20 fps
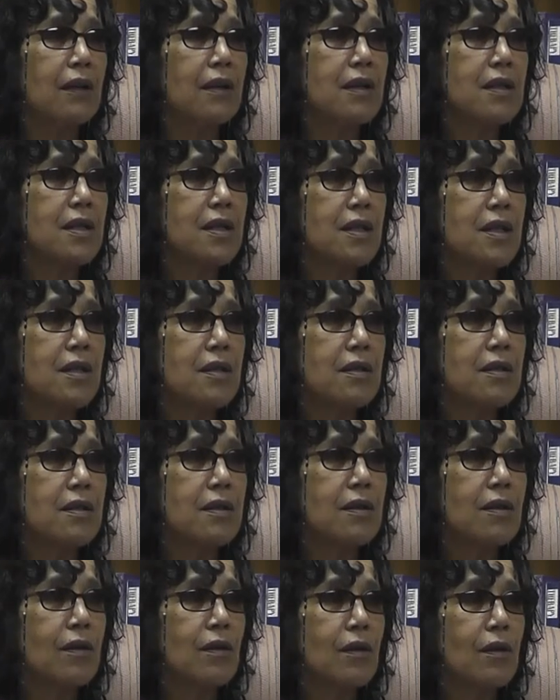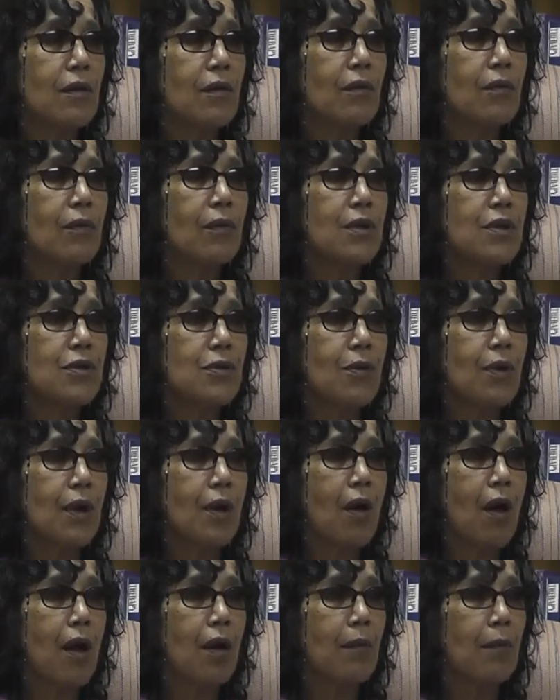This is what's
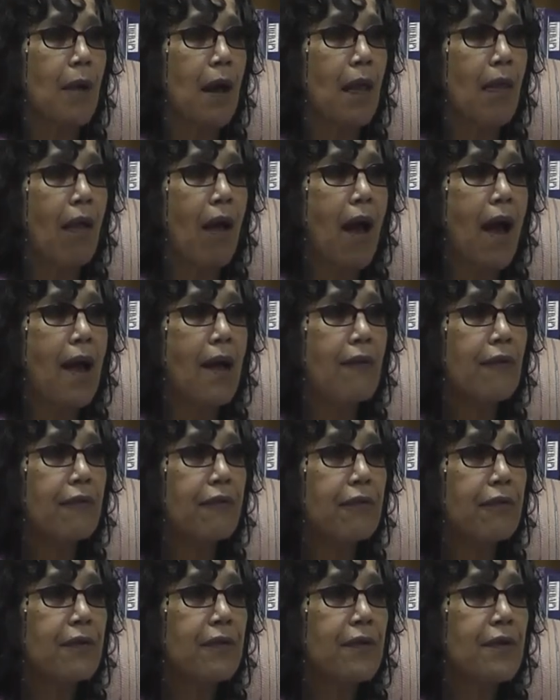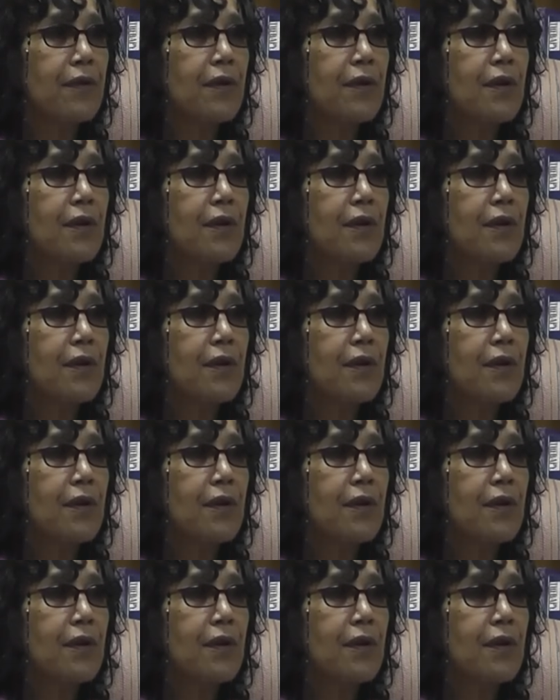going on in my life,